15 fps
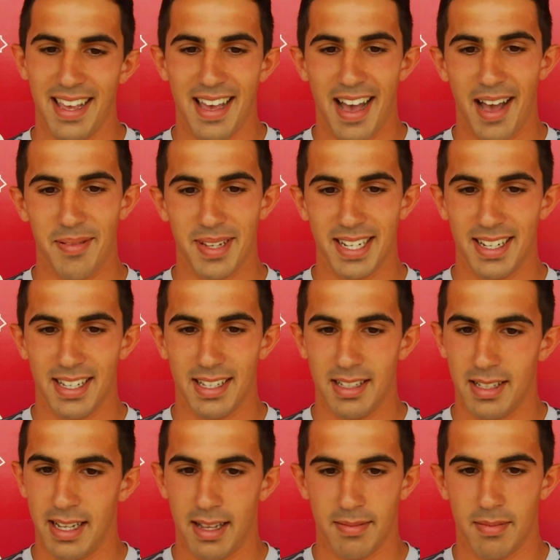We
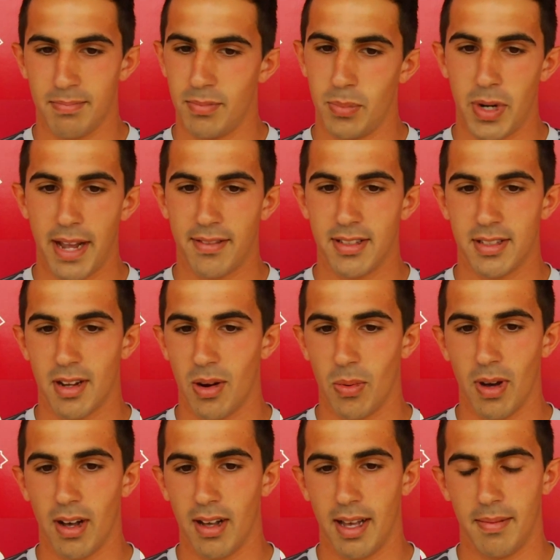have to start
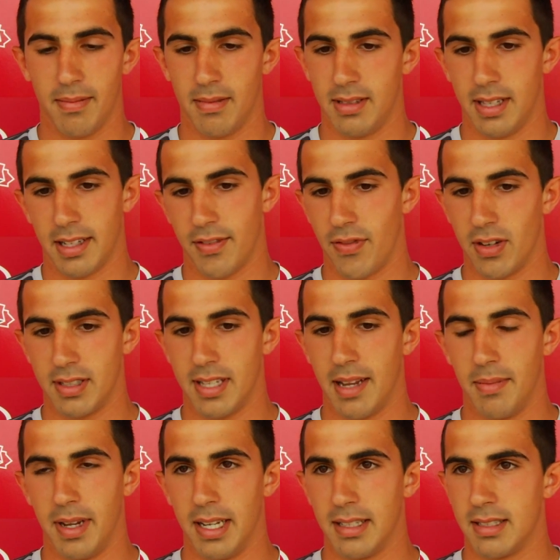well. Like the first
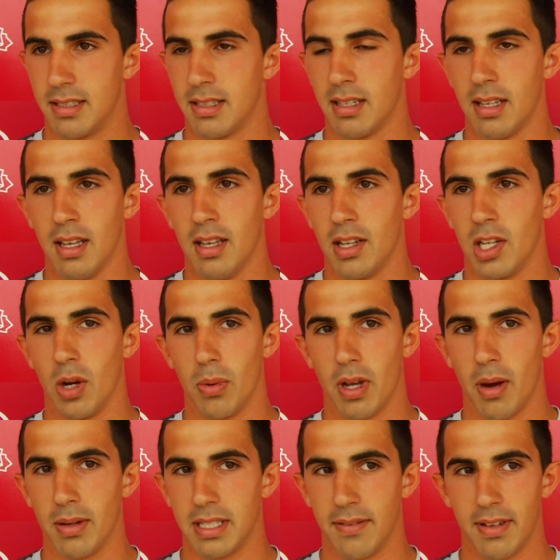10 minutes, we
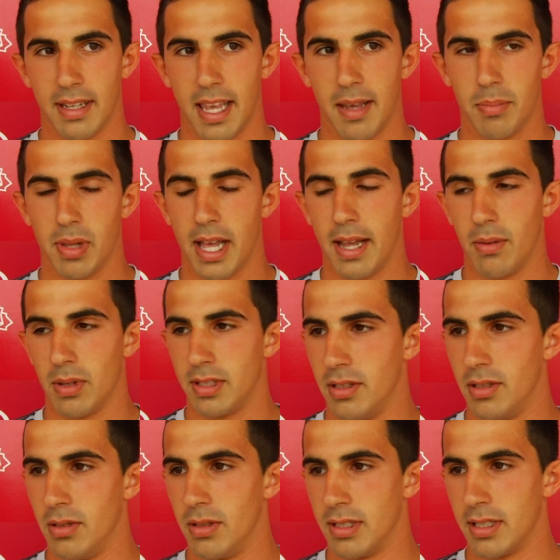always have a game plan,
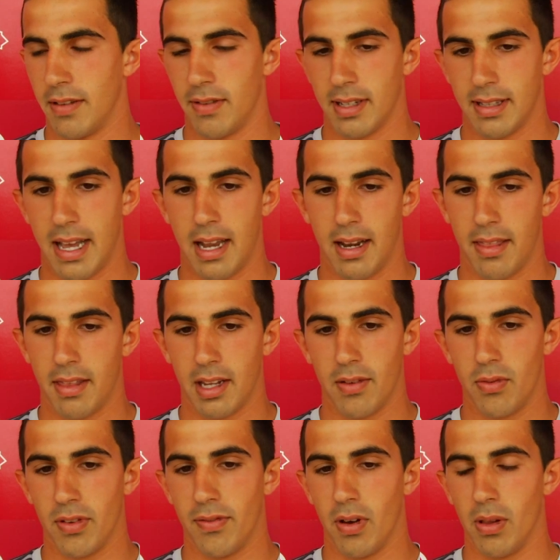do and stuff like that. And I think
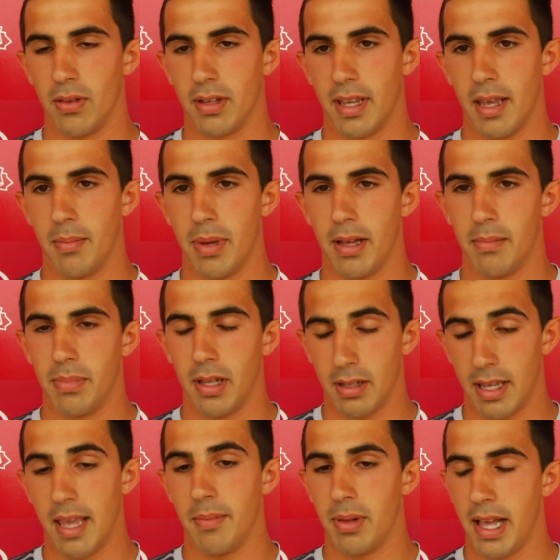if we follow the
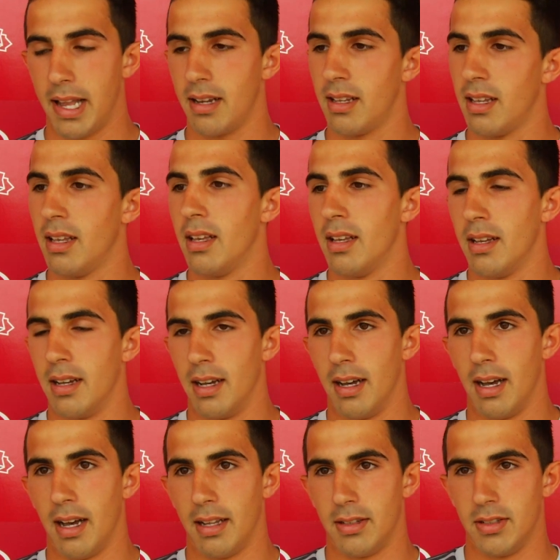game plan.
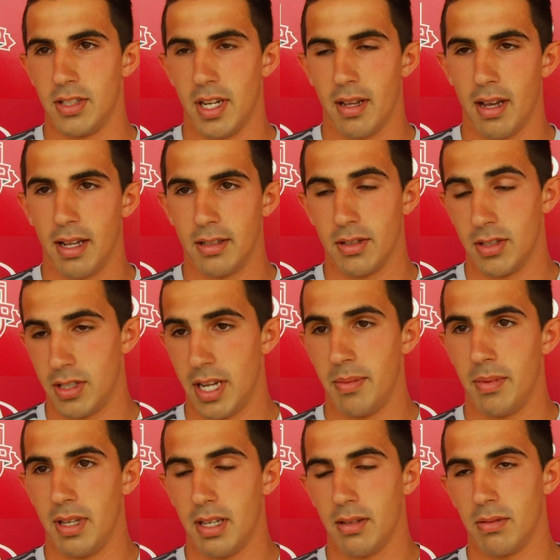Under
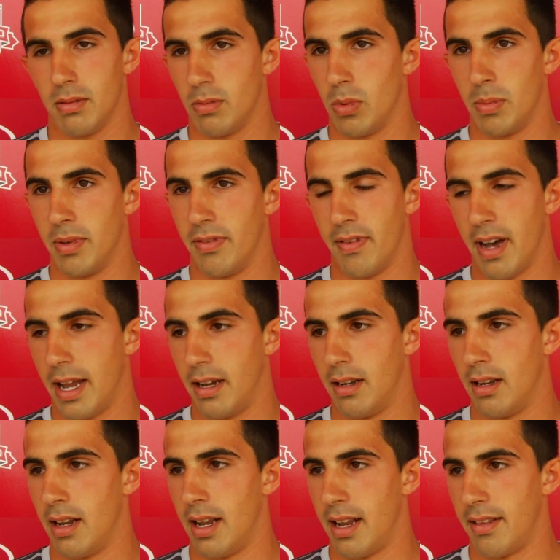JB, we'll be fine,
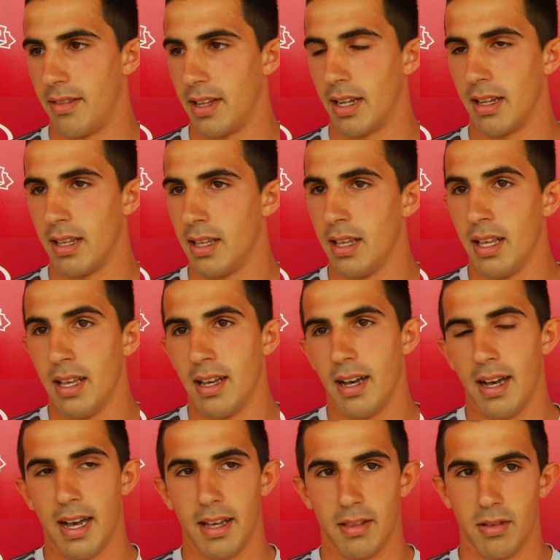and I think,
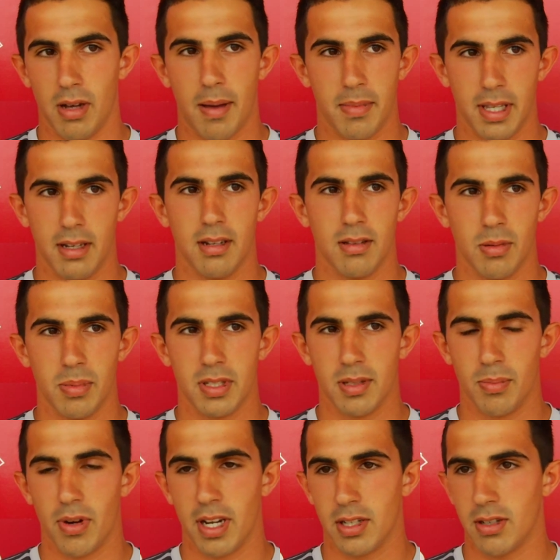there'll be
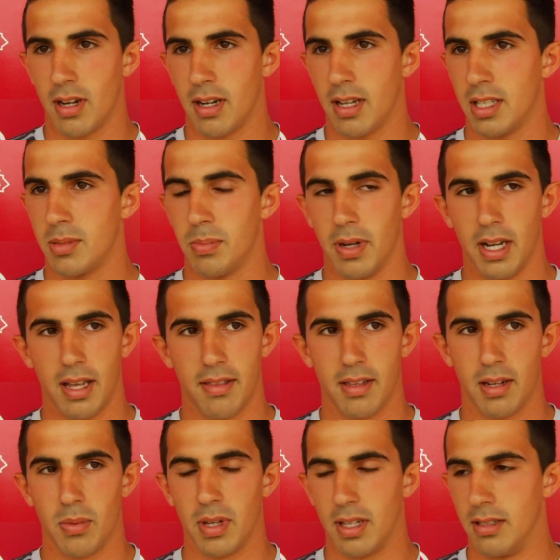some pressure on us, but I
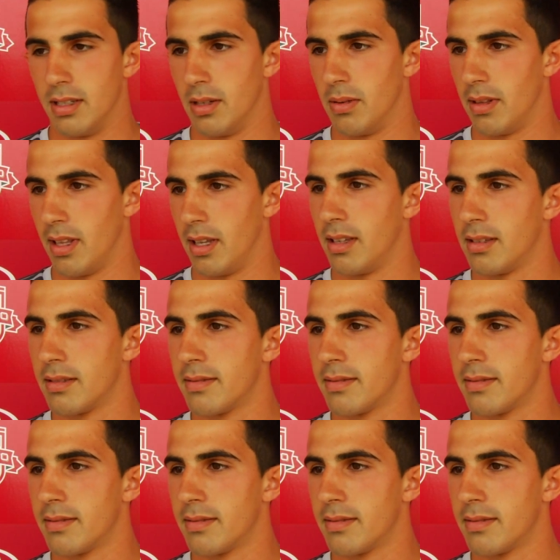think we can deal with it.